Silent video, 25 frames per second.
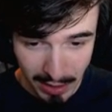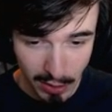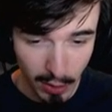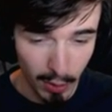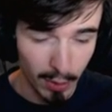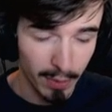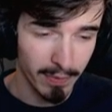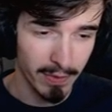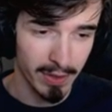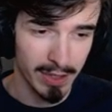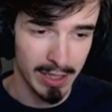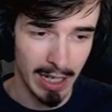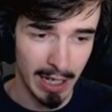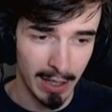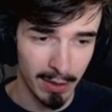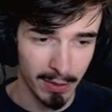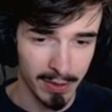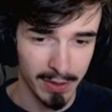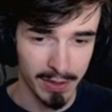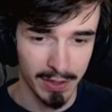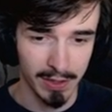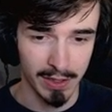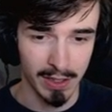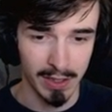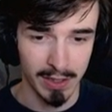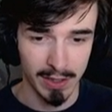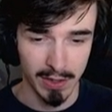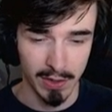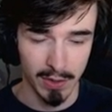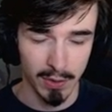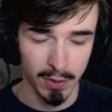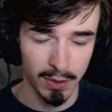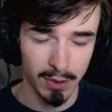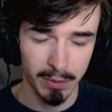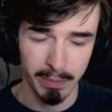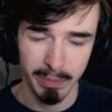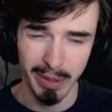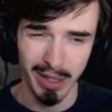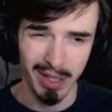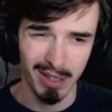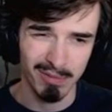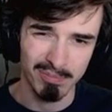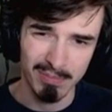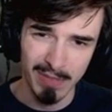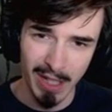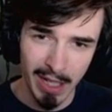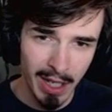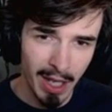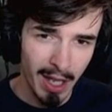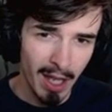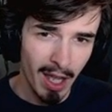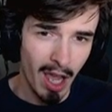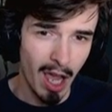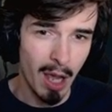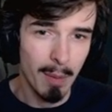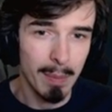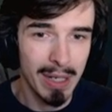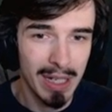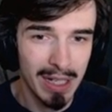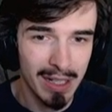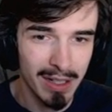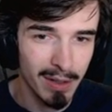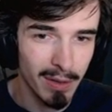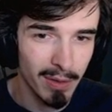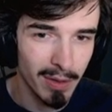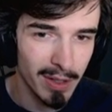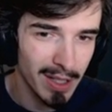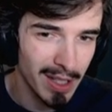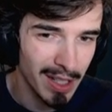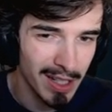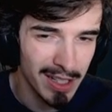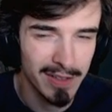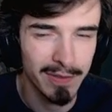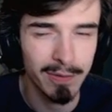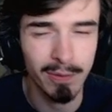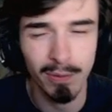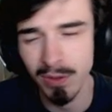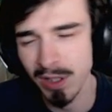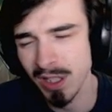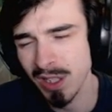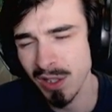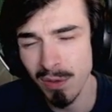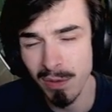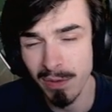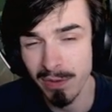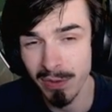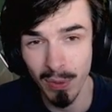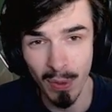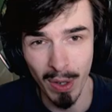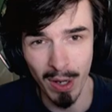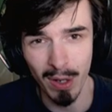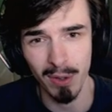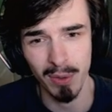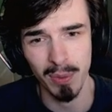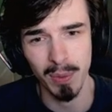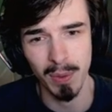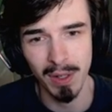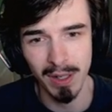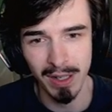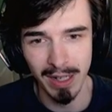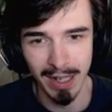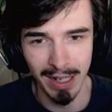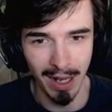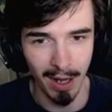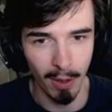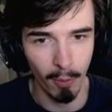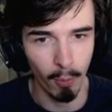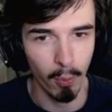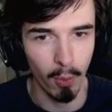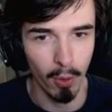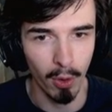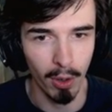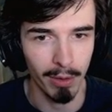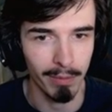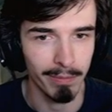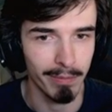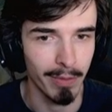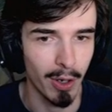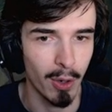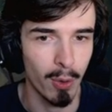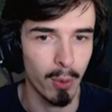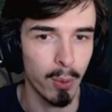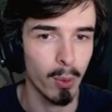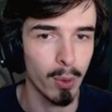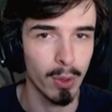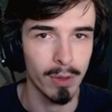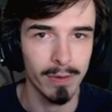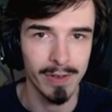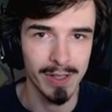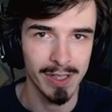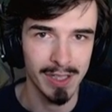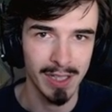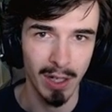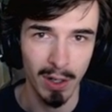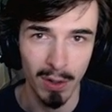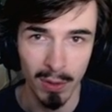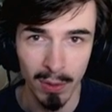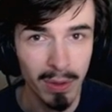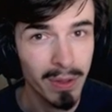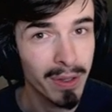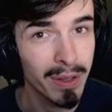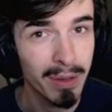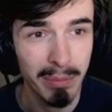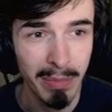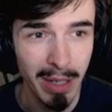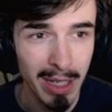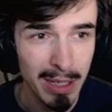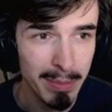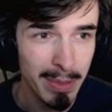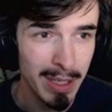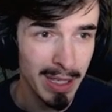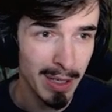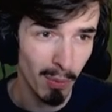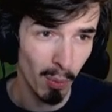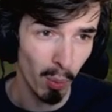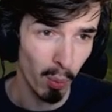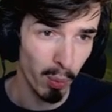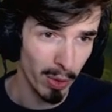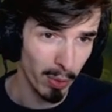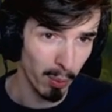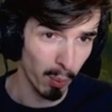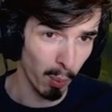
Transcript: Going for towers is good, but I mean, it's on full health. They're going to get like, what, a quarter of its health maybe? And with